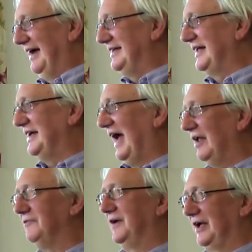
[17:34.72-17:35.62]
In any
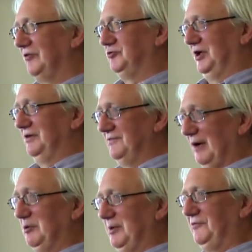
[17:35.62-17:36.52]
healthy country,
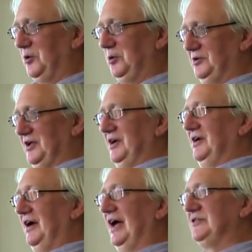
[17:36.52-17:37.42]
they would be viewed
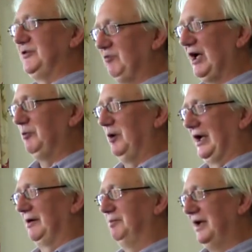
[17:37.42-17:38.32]
as the
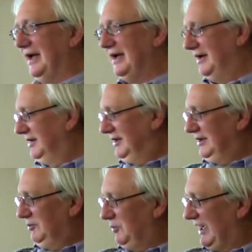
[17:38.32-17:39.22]
right-wing. But here,
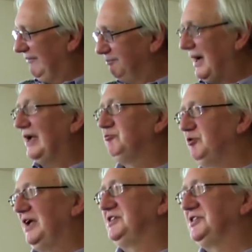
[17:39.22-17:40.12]
we have mad
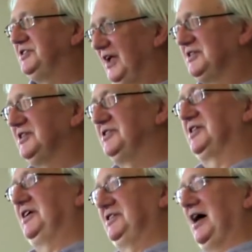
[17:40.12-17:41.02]
racist nutters
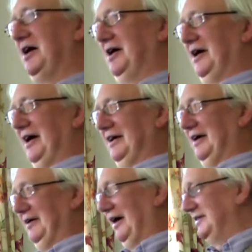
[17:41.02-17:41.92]
as
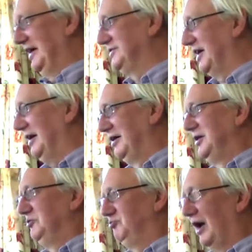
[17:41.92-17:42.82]
our
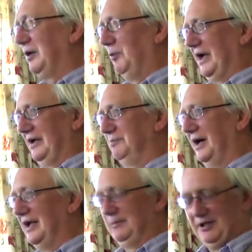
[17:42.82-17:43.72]
right-wing in
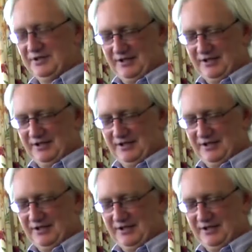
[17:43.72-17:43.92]
Parliament.